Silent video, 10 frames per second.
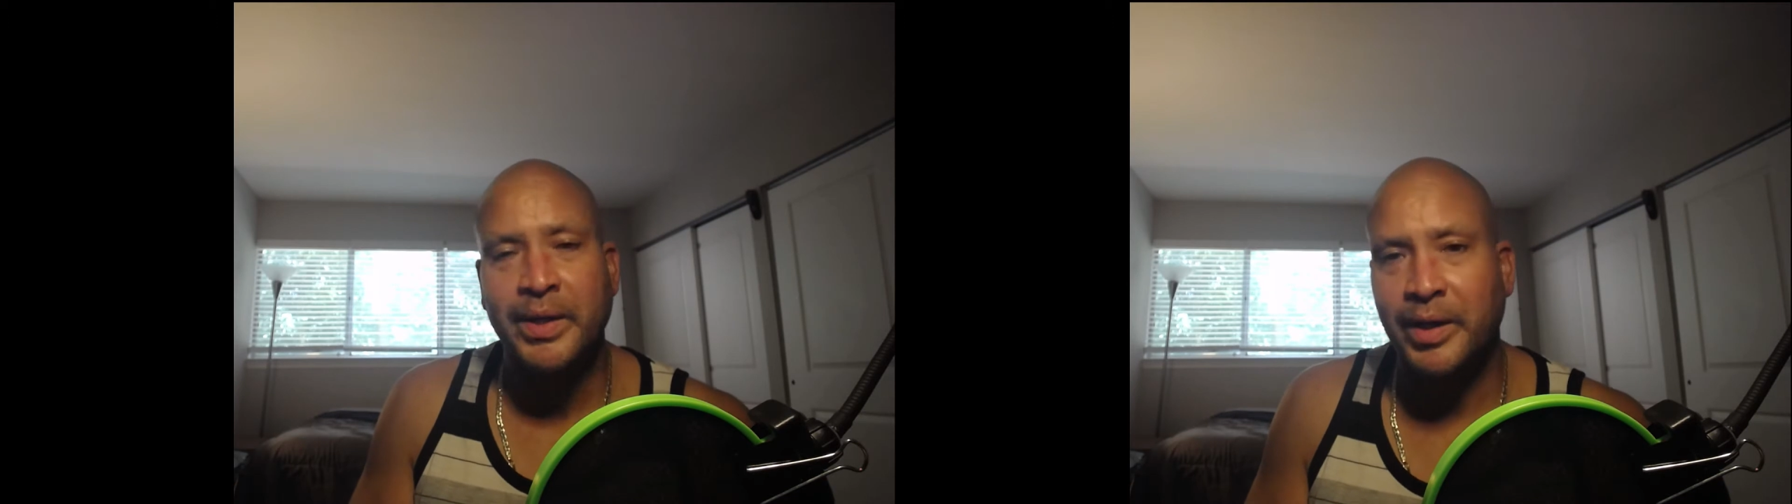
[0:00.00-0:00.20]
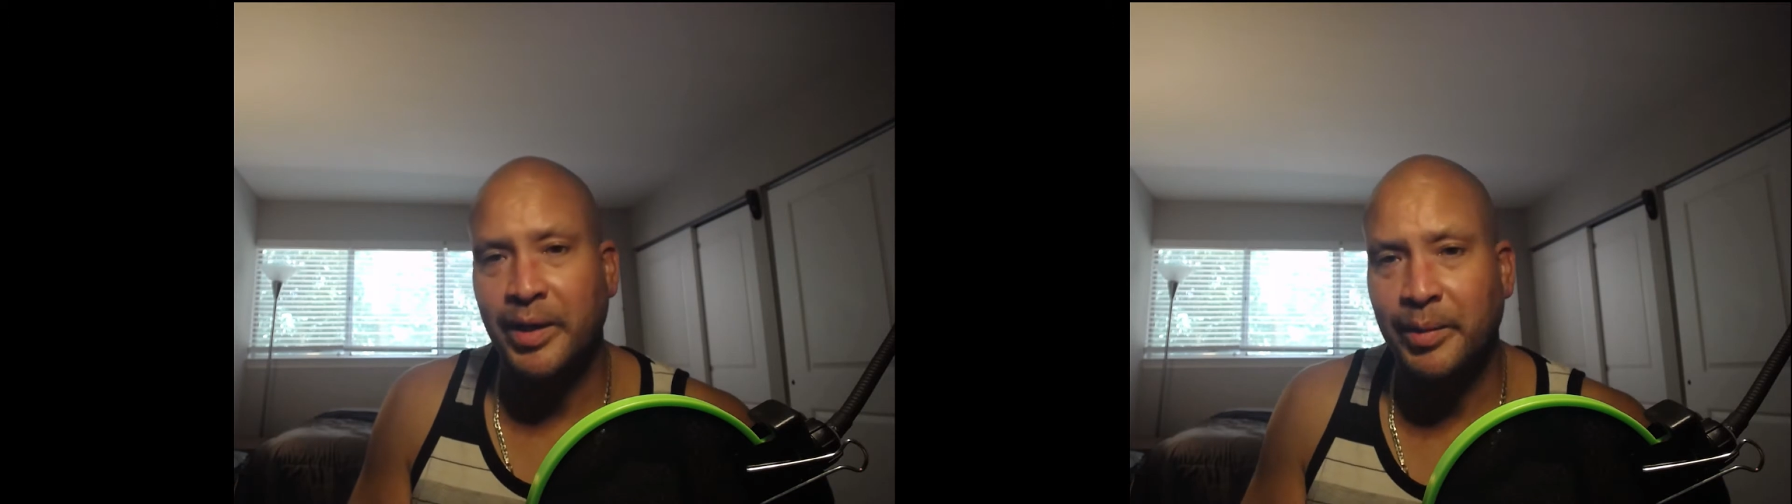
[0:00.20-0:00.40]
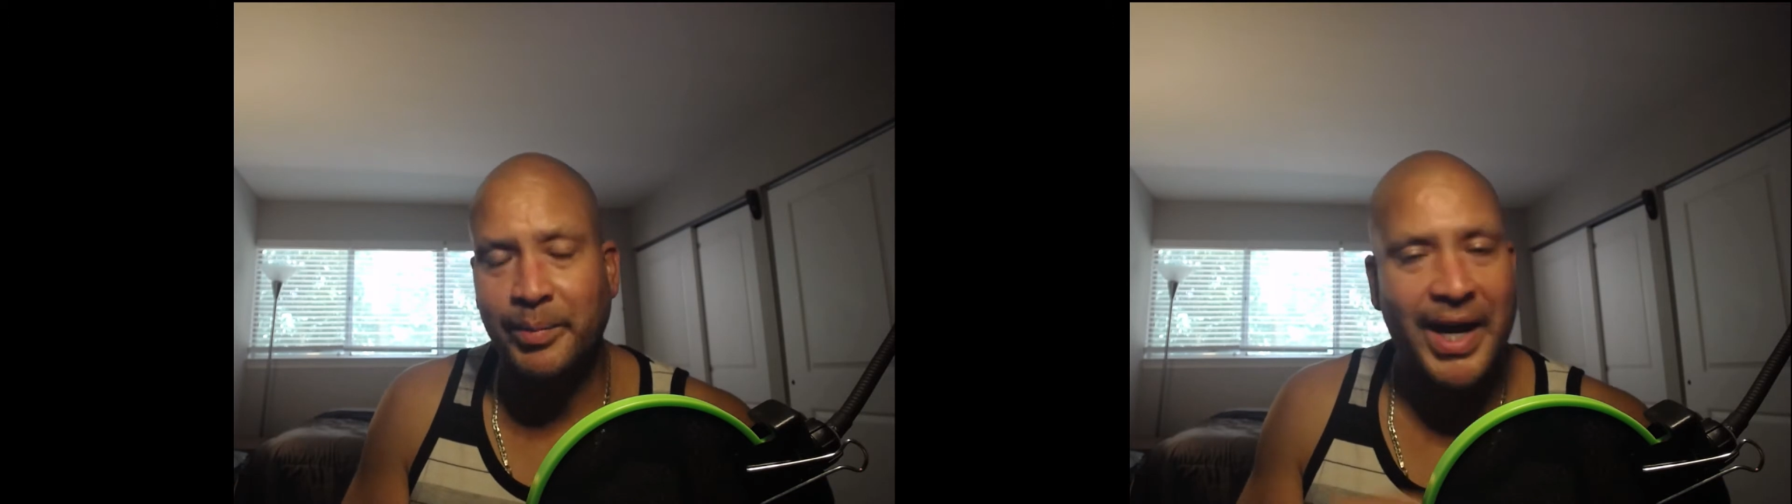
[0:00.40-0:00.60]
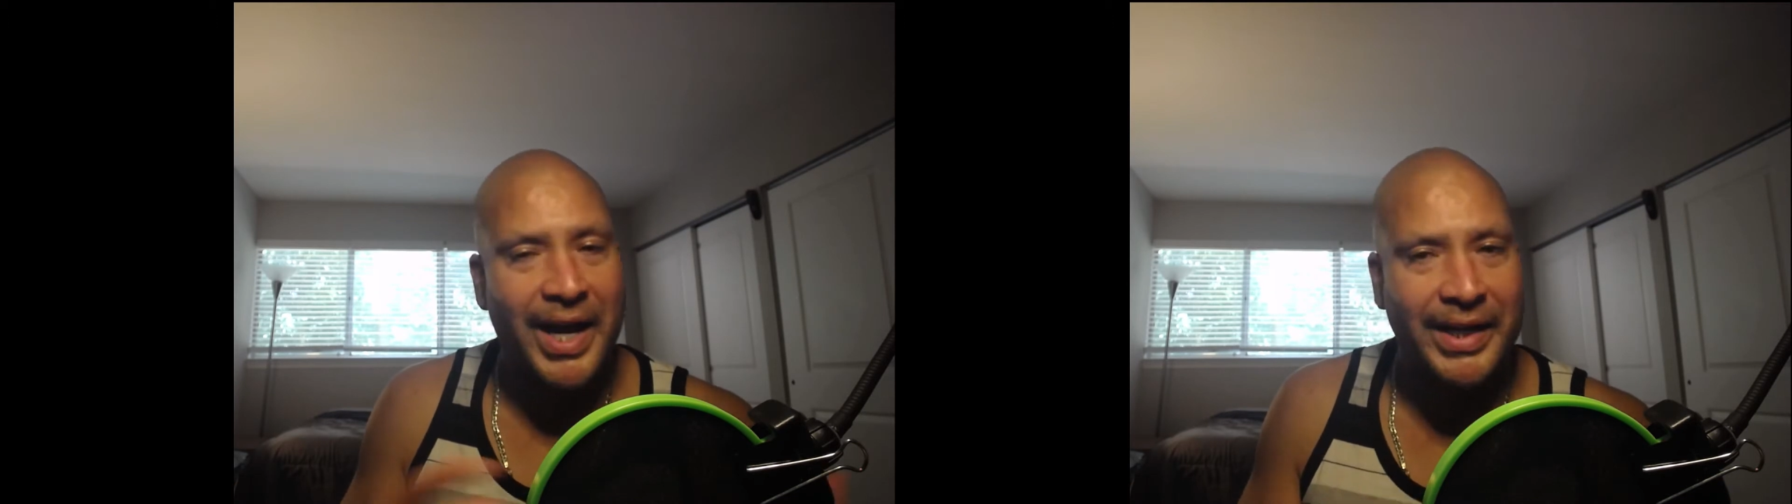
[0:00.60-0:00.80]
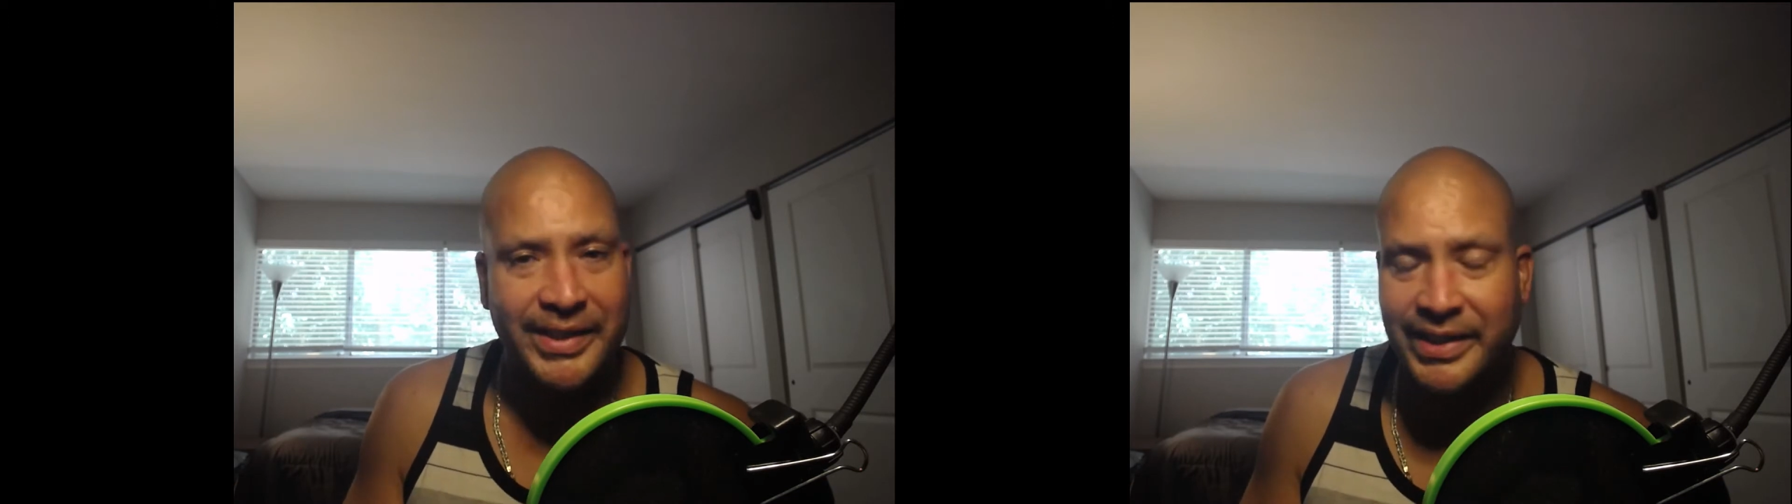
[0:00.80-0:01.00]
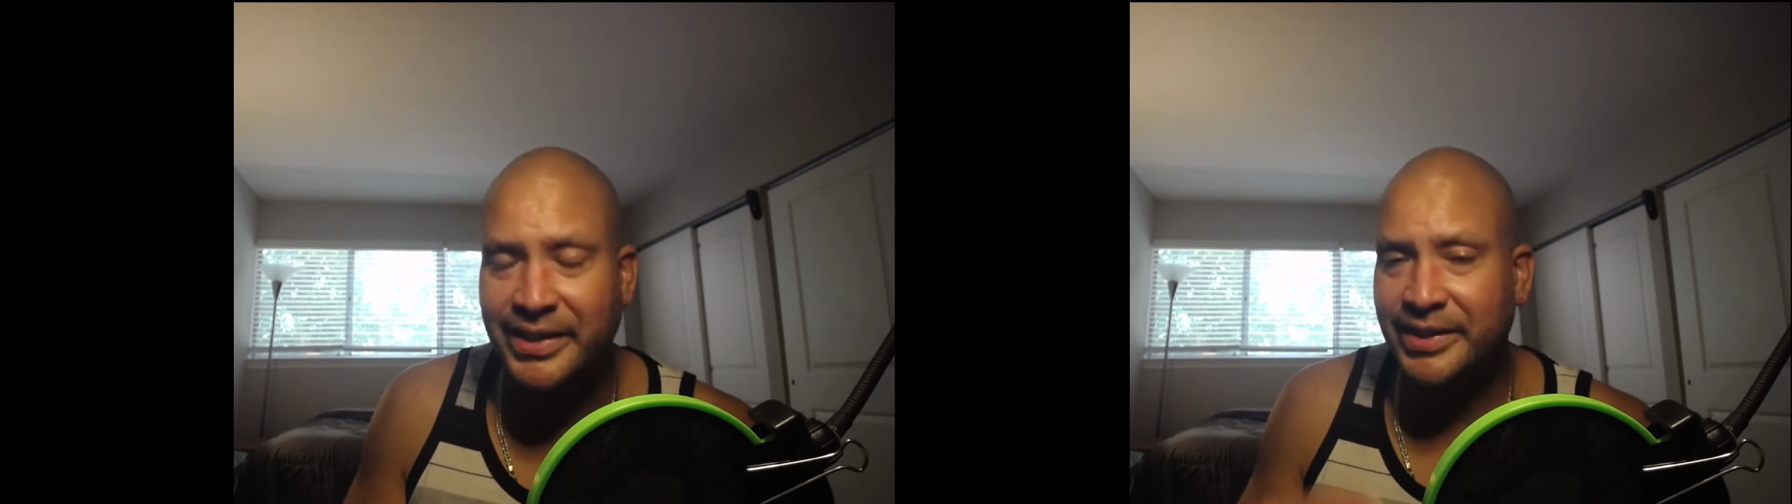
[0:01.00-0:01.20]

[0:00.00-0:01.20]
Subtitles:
IT,